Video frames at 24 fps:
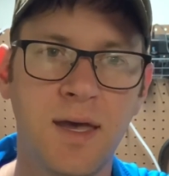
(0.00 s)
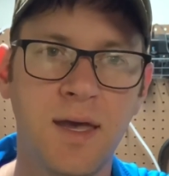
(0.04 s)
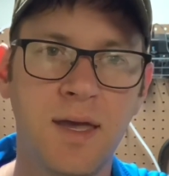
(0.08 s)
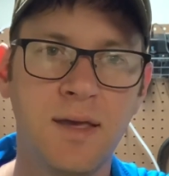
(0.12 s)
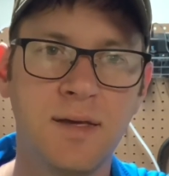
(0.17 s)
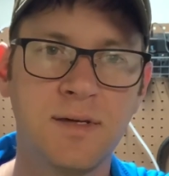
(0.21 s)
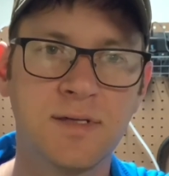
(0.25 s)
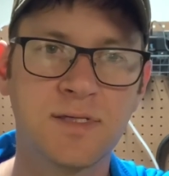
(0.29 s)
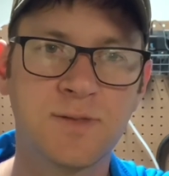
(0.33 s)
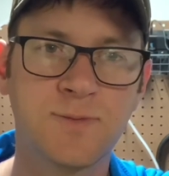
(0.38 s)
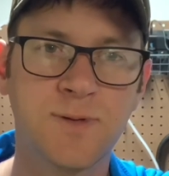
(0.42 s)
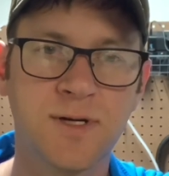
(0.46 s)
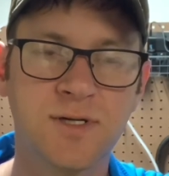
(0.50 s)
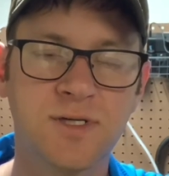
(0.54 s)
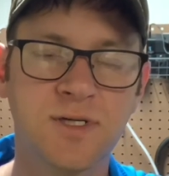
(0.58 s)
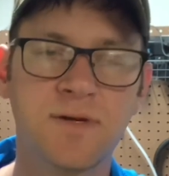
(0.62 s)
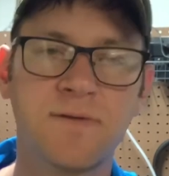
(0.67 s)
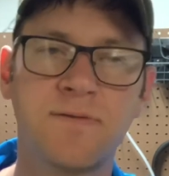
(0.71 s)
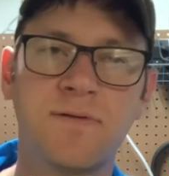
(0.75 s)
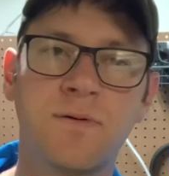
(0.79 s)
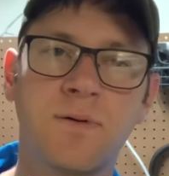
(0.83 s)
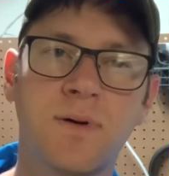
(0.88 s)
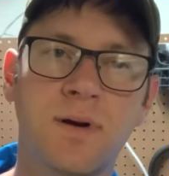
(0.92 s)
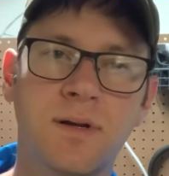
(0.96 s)
especially if
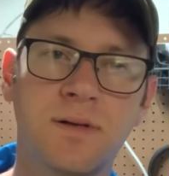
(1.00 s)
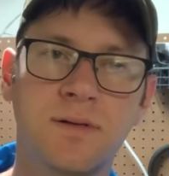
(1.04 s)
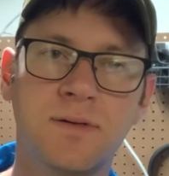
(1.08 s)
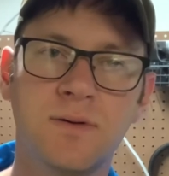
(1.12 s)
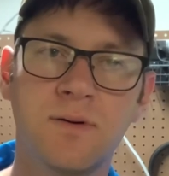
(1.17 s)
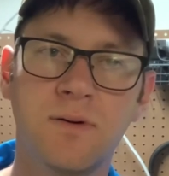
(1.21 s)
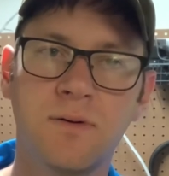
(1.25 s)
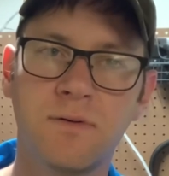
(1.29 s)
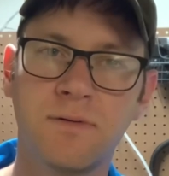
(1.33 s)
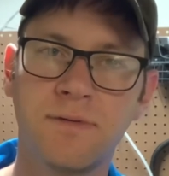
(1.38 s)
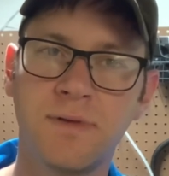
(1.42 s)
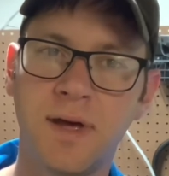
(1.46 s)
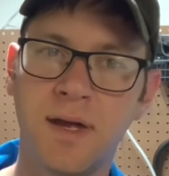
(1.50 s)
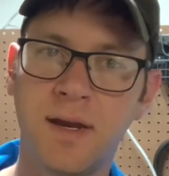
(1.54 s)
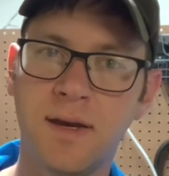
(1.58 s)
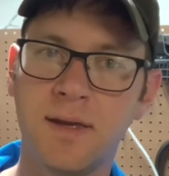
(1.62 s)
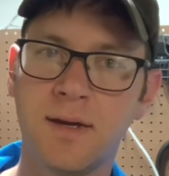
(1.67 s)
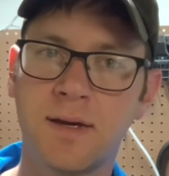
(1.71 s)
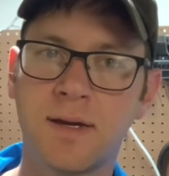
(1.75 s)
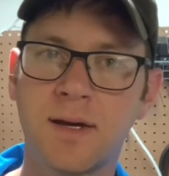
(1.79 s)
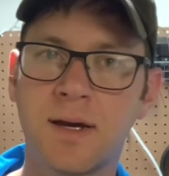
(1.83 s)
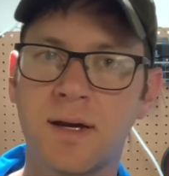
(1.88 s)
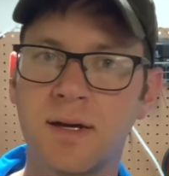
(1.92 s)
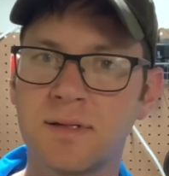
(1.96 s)
you want to do it with any
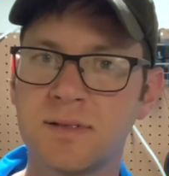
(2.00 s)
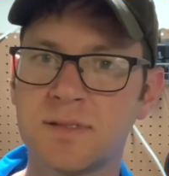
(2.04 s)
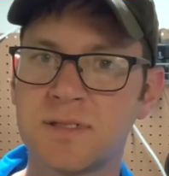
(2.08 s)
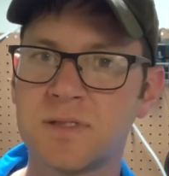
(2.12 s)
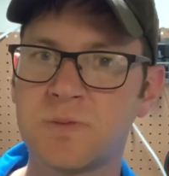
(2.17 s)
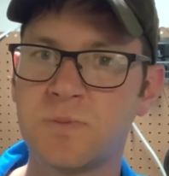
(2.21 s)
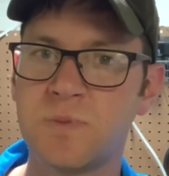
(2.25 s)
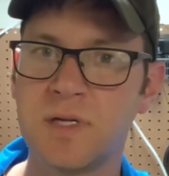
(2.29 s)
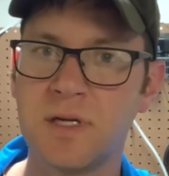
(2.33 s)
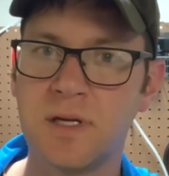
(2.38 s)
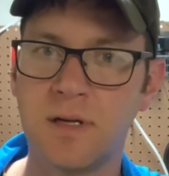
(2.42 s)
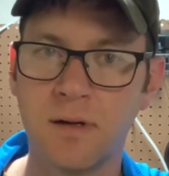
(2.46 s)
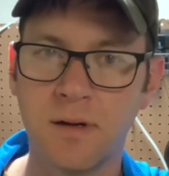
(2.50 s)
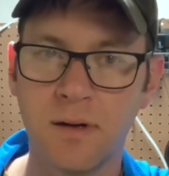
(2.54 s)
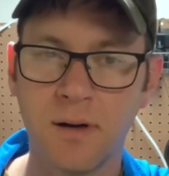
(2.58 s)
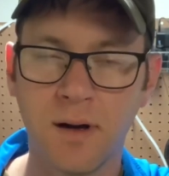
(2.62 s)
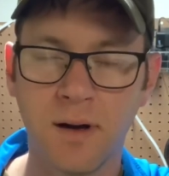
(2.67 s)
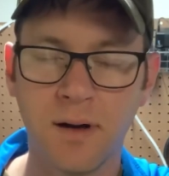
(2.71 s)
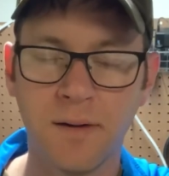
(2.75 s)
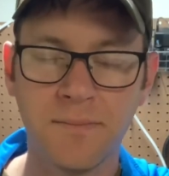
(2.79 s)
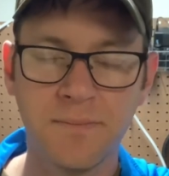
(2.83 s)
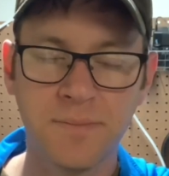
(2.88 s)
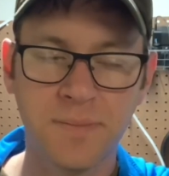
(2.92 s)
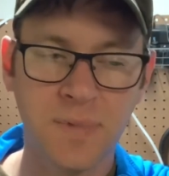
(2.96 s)
kind of speed at all.
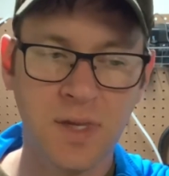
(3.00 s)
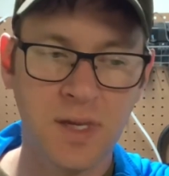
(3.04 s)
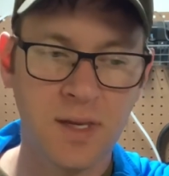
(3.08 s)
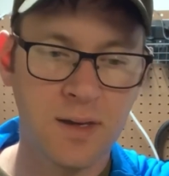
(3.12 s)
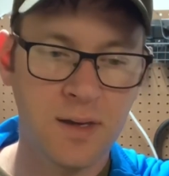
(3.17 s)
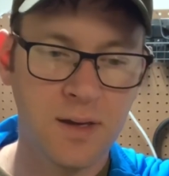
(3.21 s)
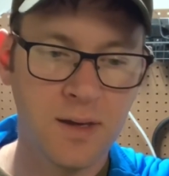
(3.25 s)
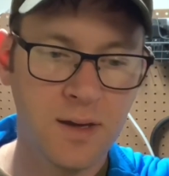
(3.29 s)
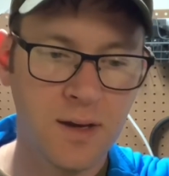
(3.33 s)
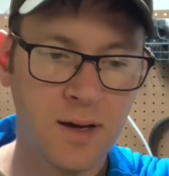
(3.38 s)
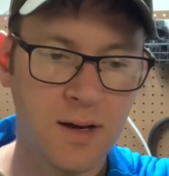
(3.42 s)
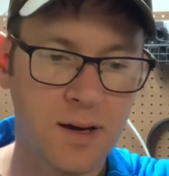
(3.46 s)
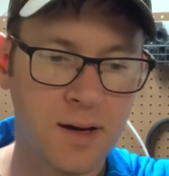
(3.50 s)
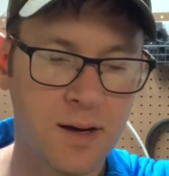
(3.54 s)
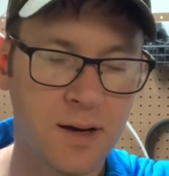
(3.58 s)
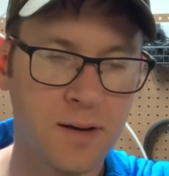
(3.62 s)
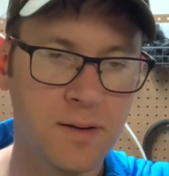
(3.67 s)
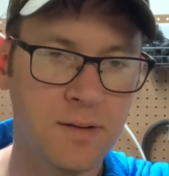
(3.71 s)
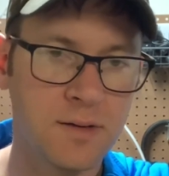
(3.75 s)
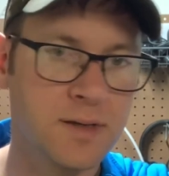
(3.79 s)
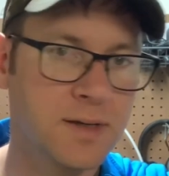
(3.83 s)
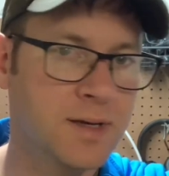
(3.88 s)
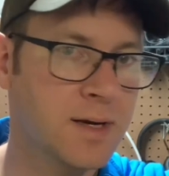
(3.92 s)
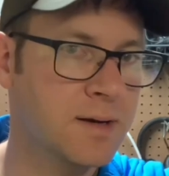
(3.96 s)

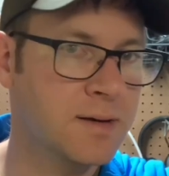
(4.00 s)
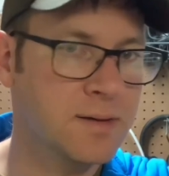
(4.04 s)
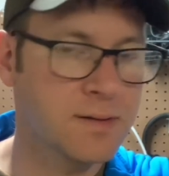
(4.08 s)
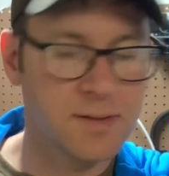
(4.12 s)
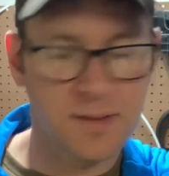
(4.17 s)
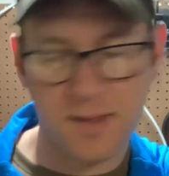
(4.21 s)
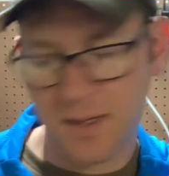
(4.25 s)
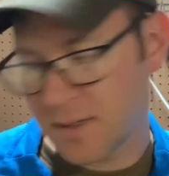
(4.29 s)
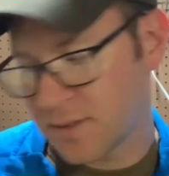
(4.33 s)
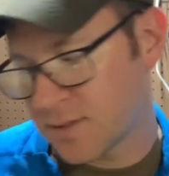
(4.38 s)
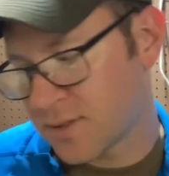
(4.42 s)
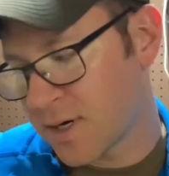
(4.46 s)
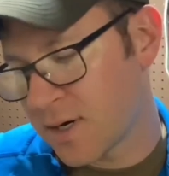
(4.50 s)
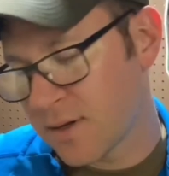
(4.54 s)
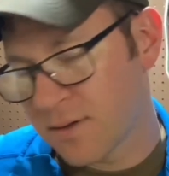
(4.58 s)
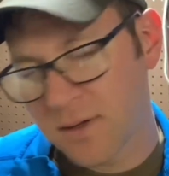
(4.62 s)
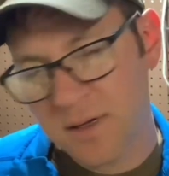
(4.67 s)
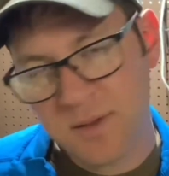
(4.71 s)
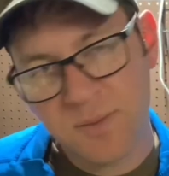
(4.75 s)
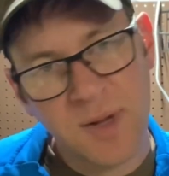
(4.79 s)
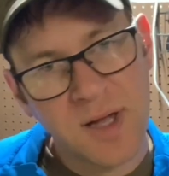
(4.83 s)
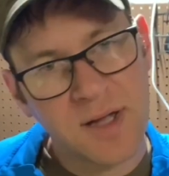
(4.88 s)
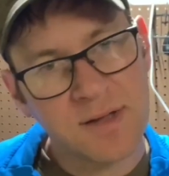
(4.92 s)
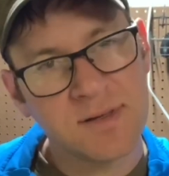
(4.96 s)
You gotta try to look
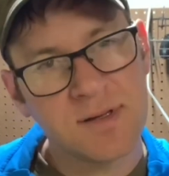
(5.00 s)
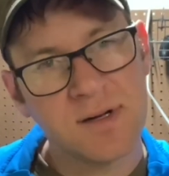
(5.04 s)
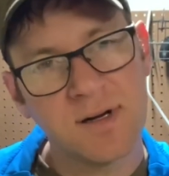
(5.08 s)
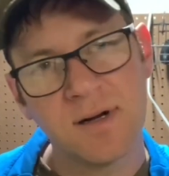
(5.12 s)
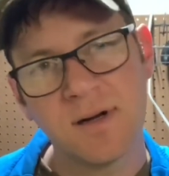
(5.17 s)
back there.